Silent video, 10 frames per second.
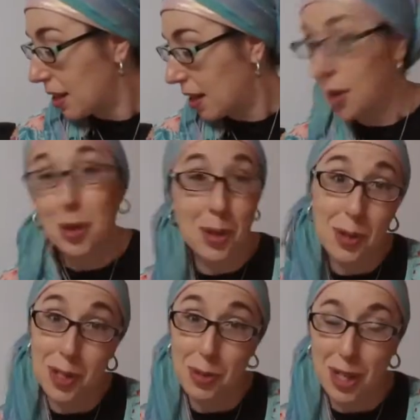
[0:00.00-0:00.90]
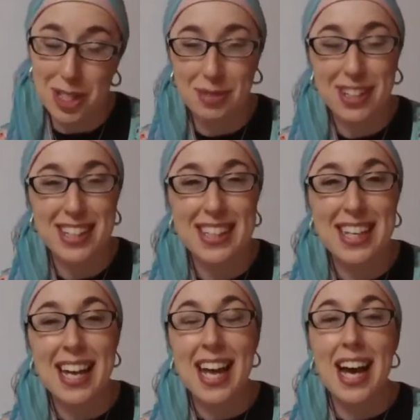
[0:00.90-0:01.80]
what you're watching me on,
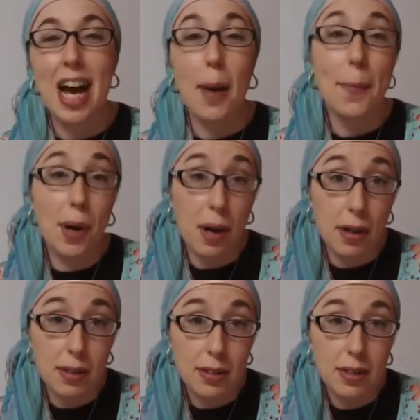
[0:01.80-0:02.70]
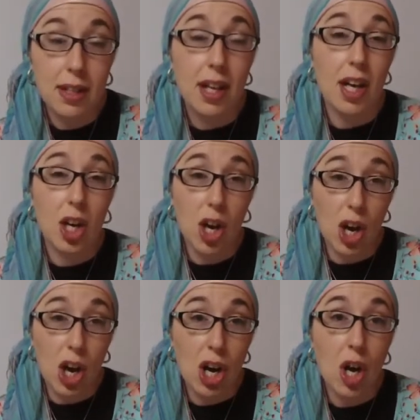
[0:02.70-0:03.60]
a ball, a
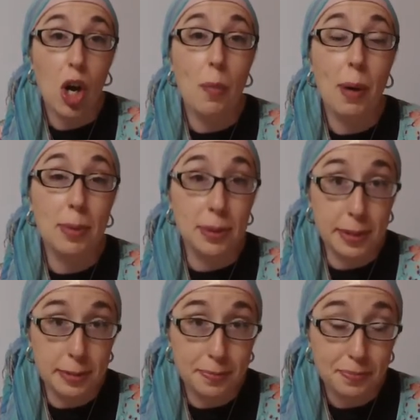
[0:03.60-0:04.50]
car, or bubbles.